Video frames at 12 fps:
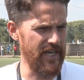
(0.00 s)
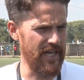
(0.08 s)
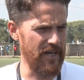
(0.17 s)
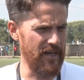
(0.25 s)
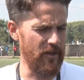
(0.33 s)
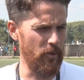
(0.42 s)
He
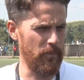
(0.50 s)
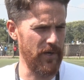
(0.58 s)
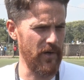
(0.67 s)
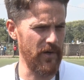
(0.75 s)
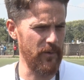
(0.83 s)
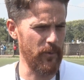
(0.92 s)
had a little
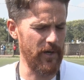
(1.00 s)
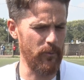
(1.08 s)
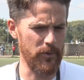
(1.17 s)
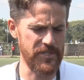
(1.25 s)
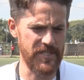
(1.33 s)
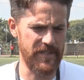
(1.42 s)
period where he
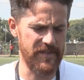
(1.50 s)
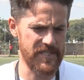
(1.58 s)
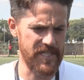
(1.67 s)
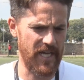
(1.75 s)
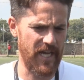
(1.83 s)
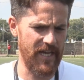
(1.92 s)
wasn't in the
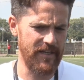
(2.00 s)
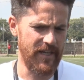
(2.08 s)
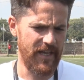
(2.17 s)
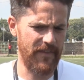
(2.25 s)
side,